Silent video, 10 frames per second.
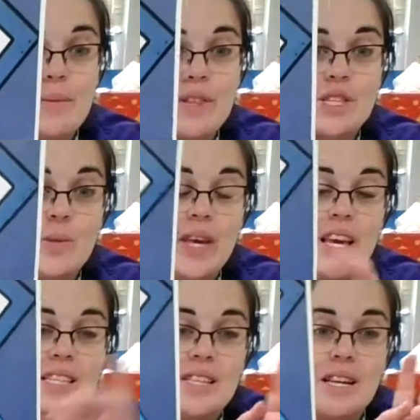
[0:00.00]
this week
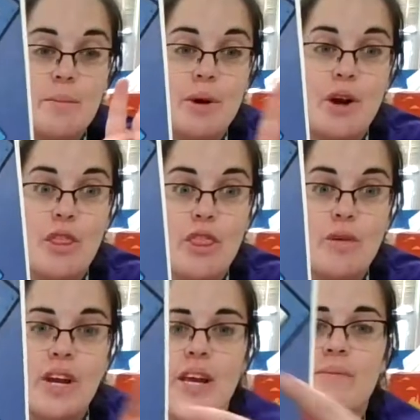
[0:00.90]
is the number
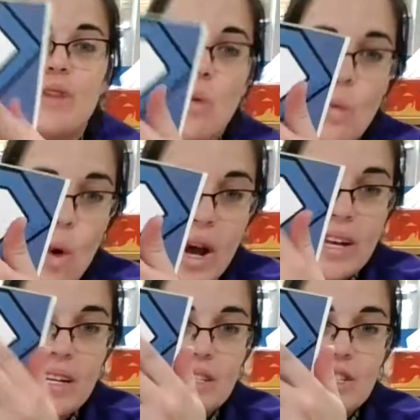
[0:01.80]
3.
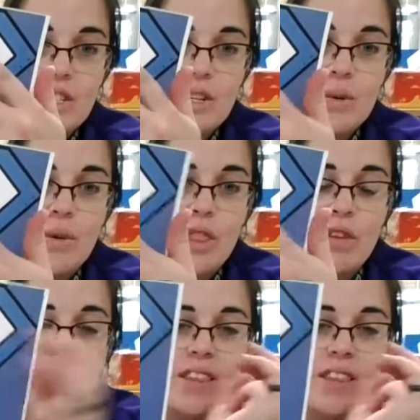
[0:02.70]
1, 2, 3.